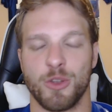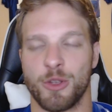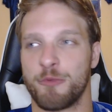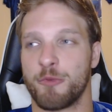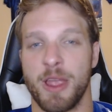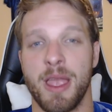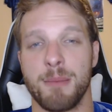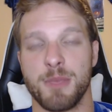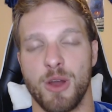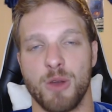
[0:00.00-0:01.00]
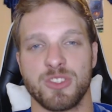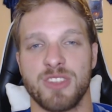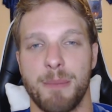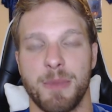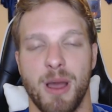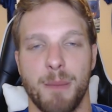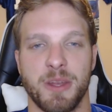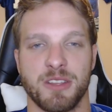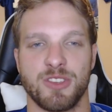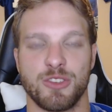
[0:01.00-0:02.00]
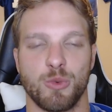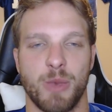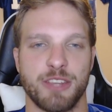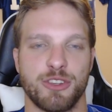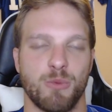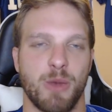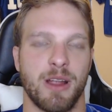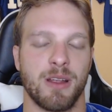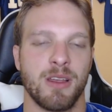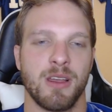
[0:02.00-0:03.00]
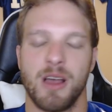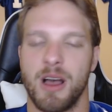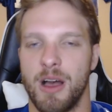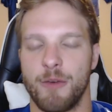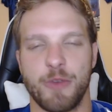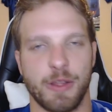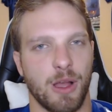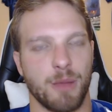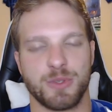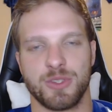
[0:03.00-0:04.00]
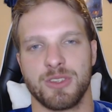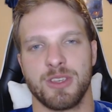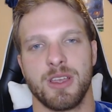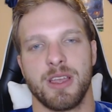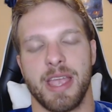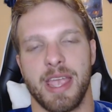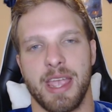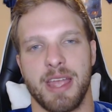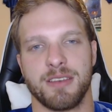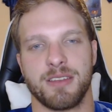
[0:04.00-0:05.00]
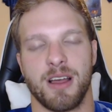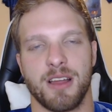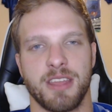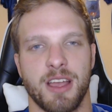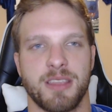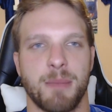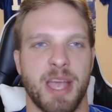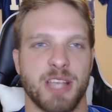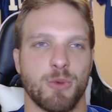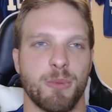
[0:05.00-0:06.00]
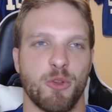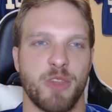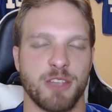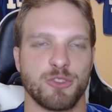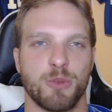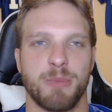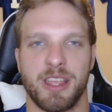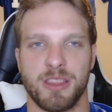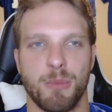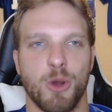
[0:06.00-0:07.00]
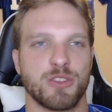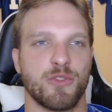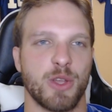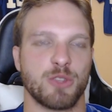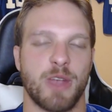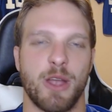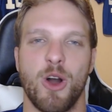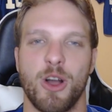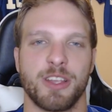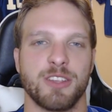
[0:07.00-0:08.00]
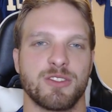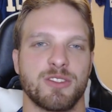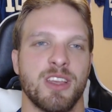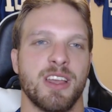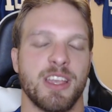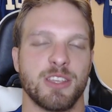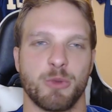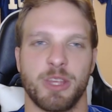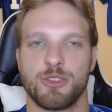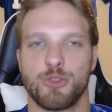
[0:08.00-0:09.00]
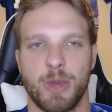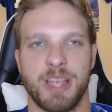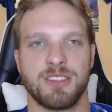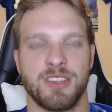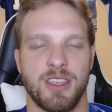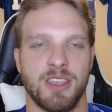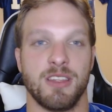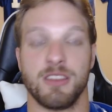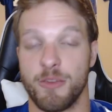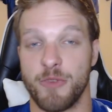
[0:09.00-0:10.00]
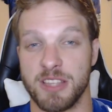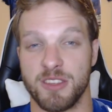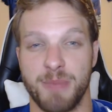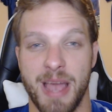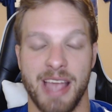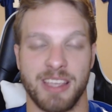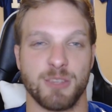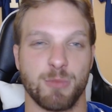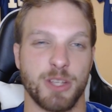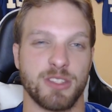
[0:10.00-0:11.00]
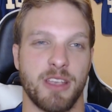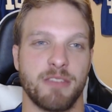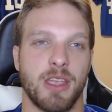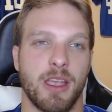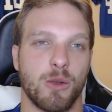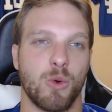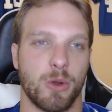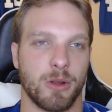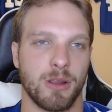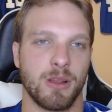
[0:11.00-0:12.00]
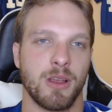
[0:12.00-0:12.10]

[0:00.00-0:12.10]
good for him, stepping up in a situation where Phillips and Deontay Banks were both injured, making the most of it. Trey Hawkins, he's a really tradesy defensive back. He's played safety and corner.